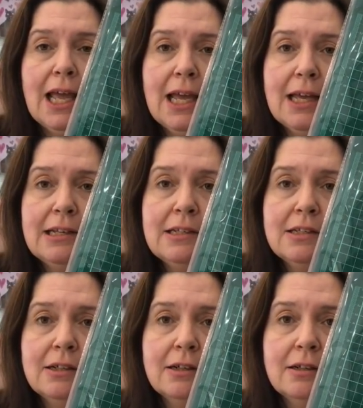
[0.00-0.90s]

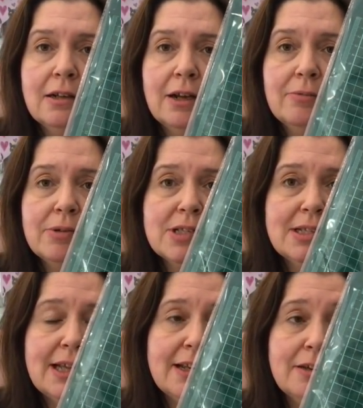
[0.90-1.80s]
And I was
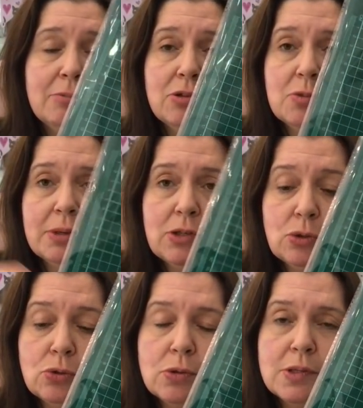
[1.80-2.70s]
letting him use my
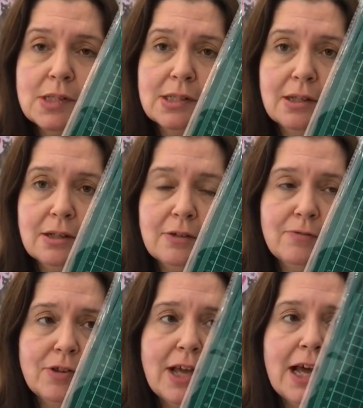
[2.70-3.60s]
tools
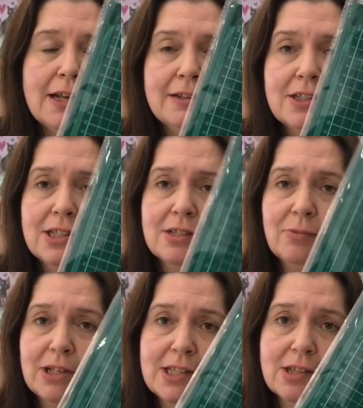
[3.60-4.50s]
for that. And just
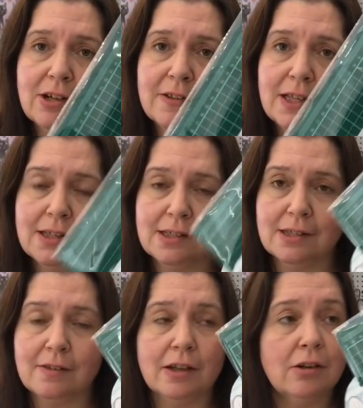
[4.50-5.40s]
when I saw this,
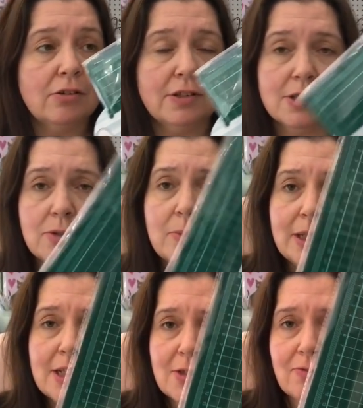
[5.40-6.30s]
I thought, oh, this will
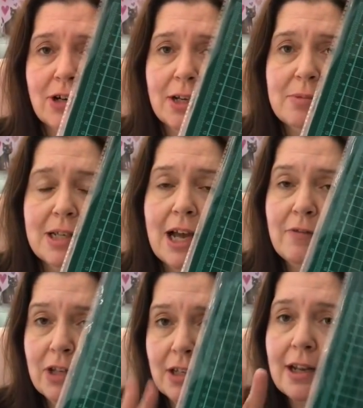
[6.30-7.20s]
be nice for him to
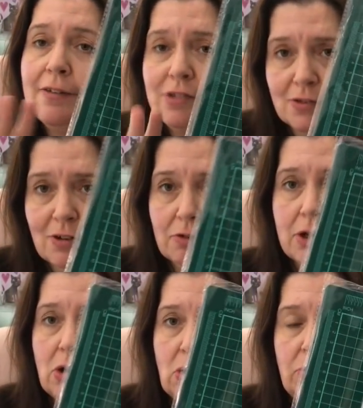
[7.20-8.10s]
have. He can have his
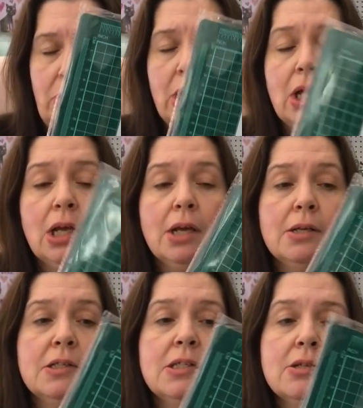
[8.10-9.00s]
very own.
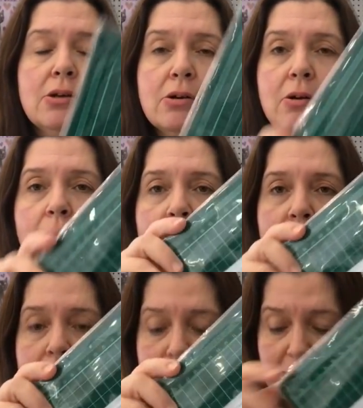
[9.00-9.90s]
So I
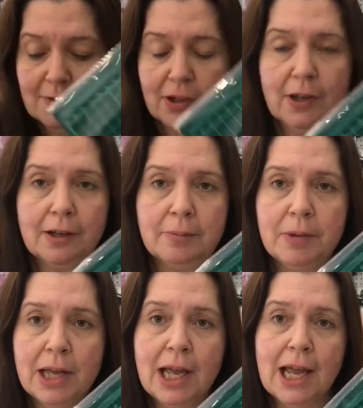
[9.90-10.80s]
got this for him.
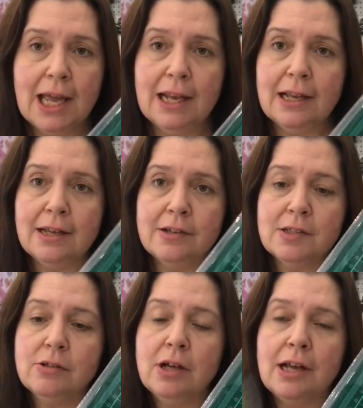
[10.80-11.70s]
And I
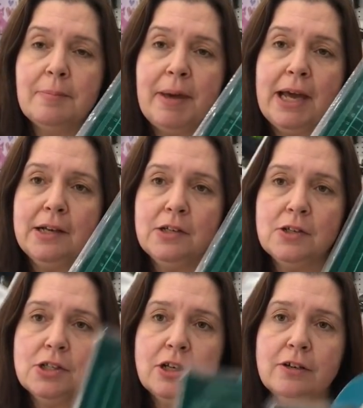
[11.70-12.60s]
also got a
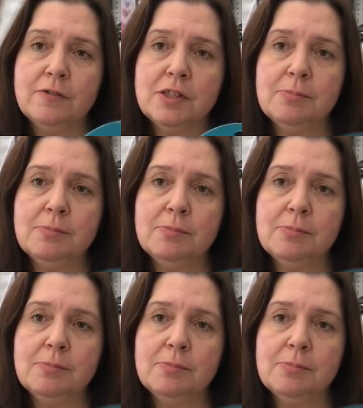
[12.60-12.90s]
package of